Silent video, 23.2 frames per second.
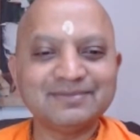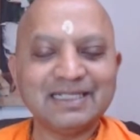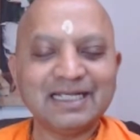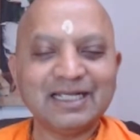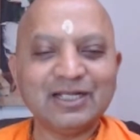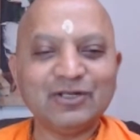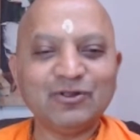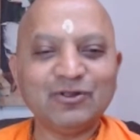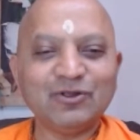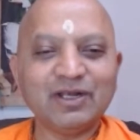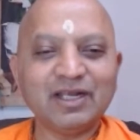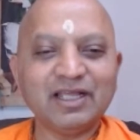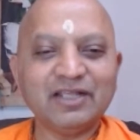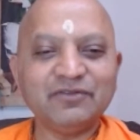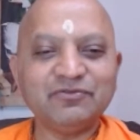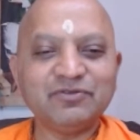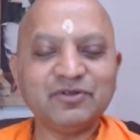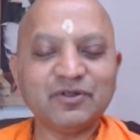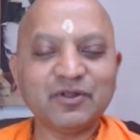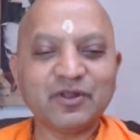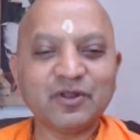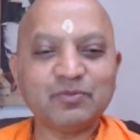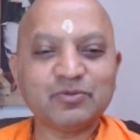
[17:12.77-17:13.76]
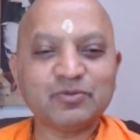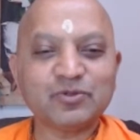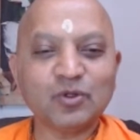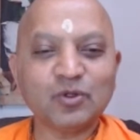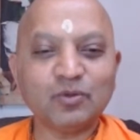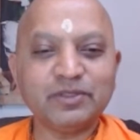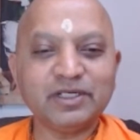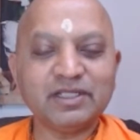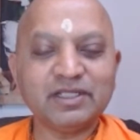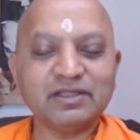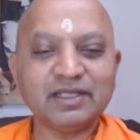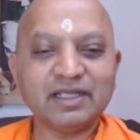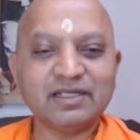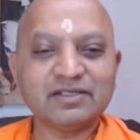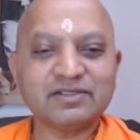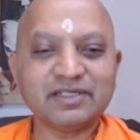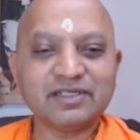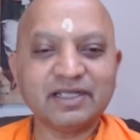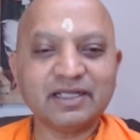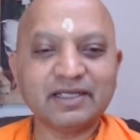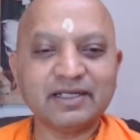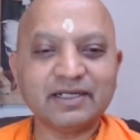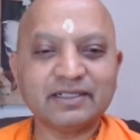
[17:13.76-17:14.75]
your life you keep so many things
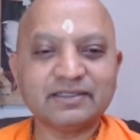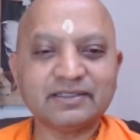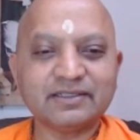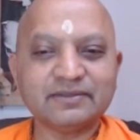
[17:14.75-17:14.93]
secret.